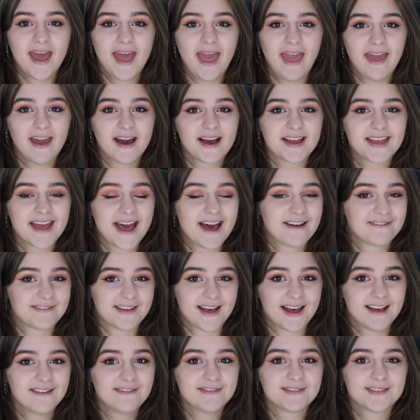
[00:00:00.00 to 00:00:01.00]

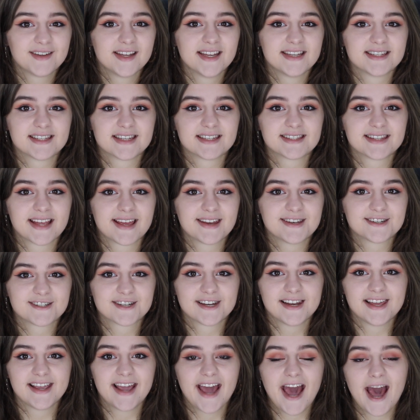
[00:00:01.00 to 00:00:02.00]
AIFF is
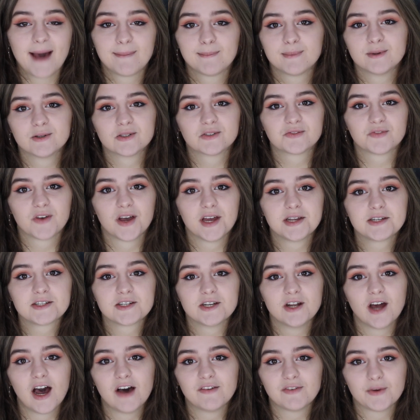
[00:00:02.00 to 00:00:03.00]
essentially Apple's
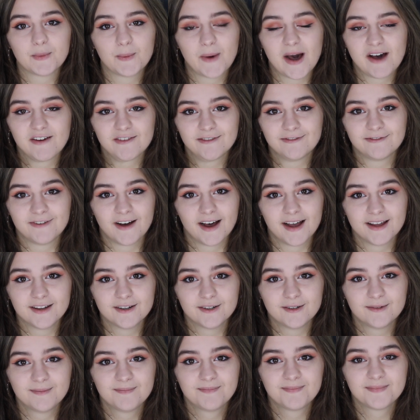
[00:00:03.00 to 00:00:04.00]
version of a WAV
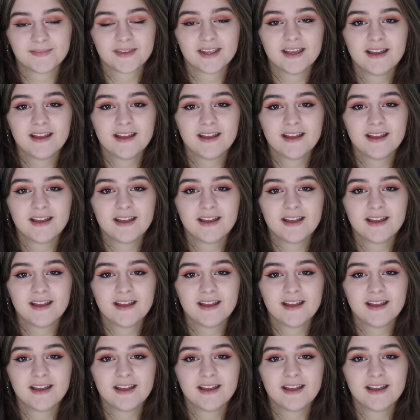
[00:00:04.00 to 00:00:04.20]
file.